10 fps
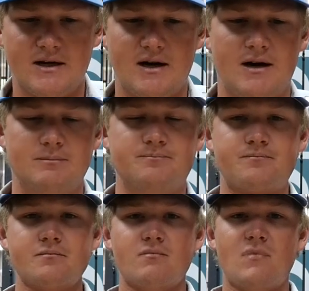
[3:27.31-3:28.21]

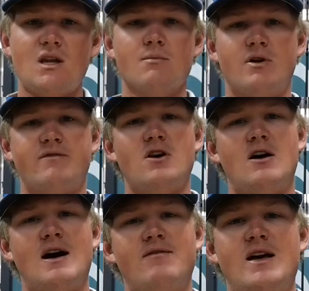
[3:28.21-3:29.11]
But if
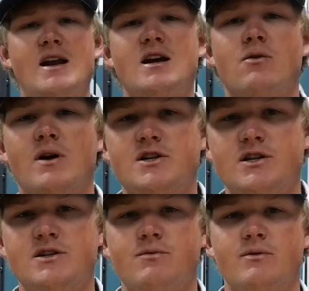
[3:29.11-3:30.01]
y'all have any
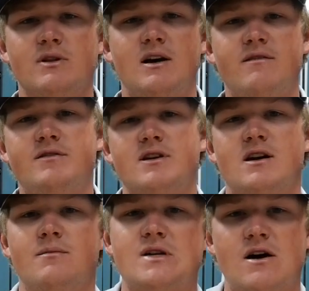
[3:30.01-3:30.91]
questions, we would love to
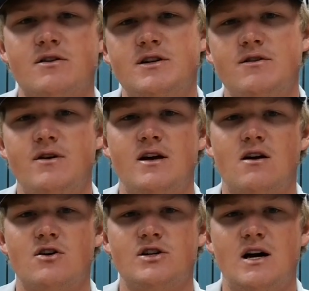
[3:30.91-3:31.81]
come talk to you in
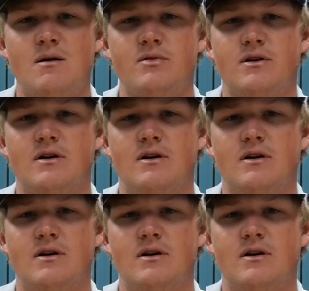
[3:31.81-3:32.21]
our shop.